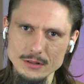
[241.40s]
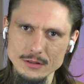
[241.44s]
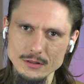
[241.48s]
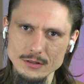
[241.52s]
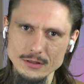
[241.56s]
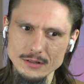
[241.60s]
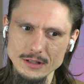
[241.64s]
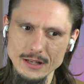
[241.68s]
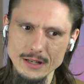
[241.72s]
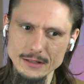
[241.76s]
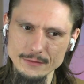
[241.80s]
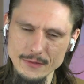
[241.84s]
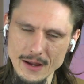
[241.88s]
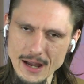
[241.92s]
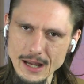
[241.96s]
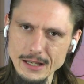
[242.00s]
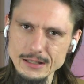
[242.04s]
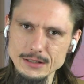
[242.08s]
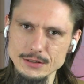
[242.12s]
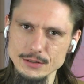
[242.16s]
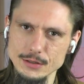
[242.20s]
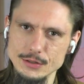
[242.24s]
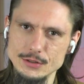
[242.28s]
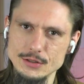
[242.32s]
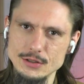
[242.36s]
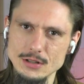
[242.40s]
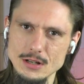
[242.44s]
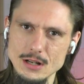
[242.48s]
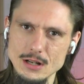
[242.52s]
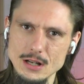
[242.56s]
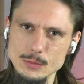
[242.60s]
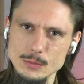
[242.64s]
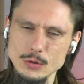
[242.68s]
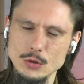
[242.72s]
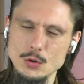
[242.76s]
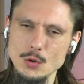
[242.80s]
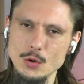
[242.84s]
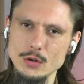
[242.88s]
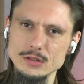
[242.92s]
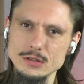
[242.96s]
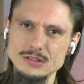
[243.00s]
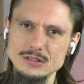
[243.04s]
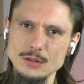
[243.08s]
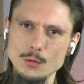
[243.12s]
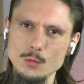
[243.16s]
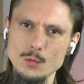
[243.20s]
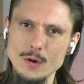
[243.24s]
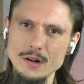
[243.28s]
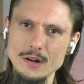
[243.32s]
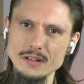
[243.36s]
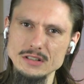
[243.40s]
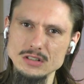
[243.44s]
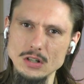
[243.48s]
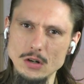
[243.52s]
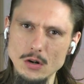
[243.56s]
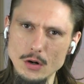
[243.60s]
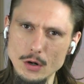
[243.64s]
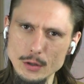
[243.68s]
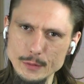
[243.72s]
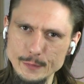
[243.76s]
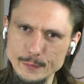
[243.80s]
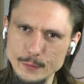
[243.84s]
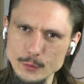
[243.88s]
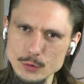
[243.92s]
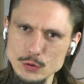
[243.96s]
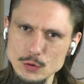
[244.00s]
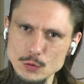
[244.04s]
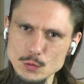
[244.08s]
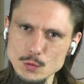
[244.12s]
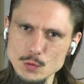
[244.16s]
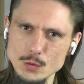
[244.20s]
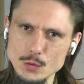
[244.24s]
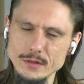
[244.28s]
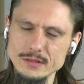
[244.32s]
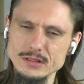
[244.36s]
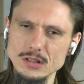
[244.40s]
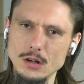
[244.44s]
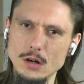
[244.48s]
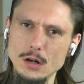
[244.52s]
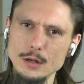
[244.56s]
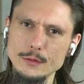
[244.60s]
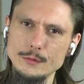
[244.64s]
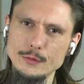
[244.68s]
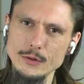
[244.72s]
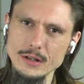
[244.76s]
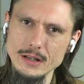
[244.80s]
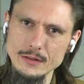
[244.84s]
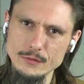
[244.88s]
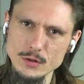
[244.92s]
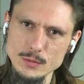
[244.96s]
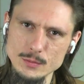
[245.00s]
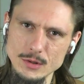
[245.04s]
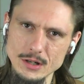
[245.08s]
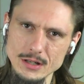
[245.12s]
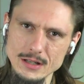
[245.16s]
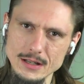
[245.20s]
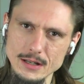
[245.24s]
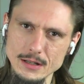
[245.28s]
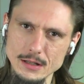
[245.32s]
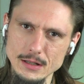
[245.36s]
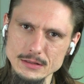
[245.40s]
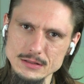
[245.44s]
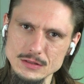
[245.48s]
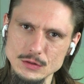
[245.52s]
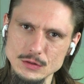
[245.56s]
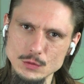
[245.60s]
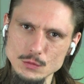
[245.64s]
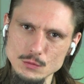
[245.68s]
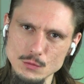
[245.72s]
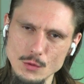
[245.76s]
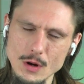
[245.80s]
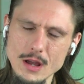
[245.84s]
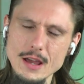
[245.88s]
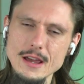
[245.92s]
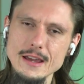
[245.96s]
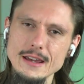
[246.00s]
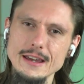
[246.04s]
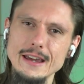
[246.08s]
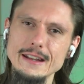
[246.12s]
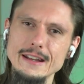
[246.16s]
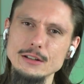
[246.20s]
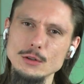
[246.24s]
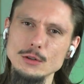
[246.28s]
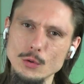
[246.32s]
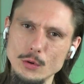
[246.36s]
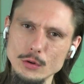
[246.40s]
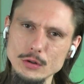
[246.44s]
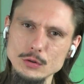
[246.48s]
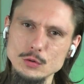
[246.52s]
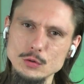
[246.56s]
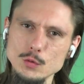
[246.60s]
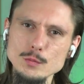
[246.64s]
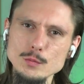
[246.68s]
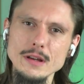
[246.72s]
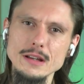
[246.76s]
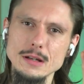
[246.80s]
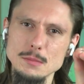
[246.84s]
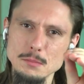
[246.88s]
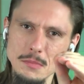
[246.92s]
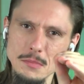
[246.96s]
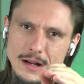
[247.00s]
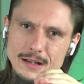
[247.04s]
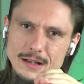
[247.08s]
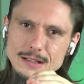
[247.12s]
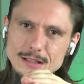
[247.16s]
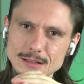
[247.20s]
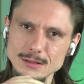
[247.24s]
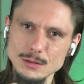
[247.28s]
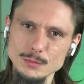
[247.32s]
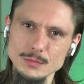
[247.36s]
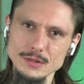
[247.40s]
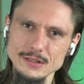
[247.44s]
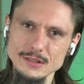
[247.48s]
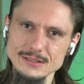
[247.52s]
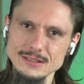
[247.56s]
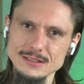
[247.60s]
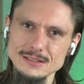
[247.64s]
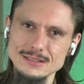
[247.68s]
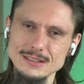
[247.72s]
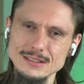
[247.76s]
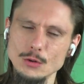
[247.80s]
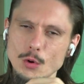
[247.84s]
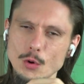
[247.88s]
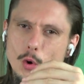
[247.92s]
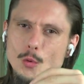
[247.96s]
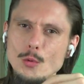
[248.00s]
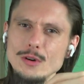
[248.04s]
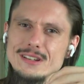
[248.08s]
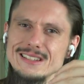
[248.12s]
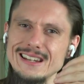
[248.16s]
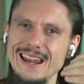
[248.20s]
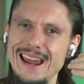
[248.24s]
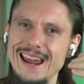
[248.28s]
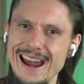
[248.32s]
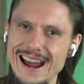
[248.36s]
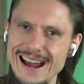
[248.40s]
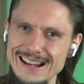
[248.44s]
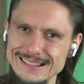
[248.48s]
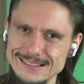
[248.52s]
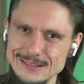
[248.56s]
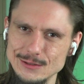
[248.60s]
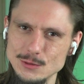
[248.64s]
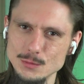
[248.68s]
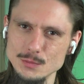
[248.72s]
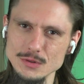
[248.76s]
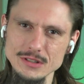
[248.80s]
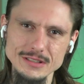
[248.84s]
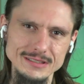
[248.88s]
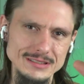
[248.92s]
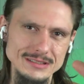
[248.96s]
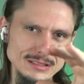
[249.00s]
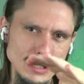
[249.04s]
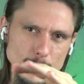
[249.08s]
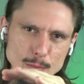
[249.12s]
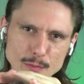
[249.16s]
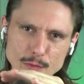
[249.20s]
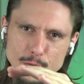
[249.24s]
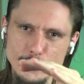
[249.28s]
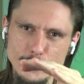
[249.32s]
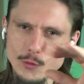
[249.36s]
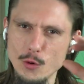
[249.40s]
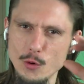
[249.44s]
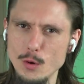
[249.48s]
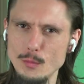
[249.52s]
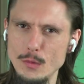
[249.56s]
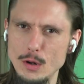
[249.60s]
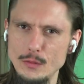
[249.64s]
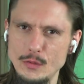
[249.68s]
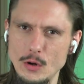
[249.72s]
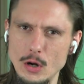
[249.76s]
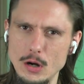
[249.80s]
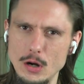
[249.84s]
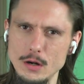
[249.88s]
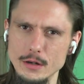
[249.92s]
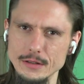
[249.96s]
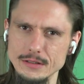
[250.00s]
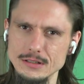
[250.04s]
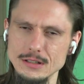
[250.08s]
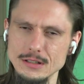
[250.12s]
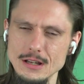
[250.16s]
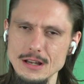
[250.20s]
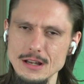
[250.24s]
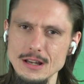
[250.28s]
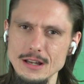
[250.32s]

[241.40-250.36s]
advantage. Because when it's hard for you, it's hard for everybody else too. And in order to make money in a business, it always has to be some form of hard.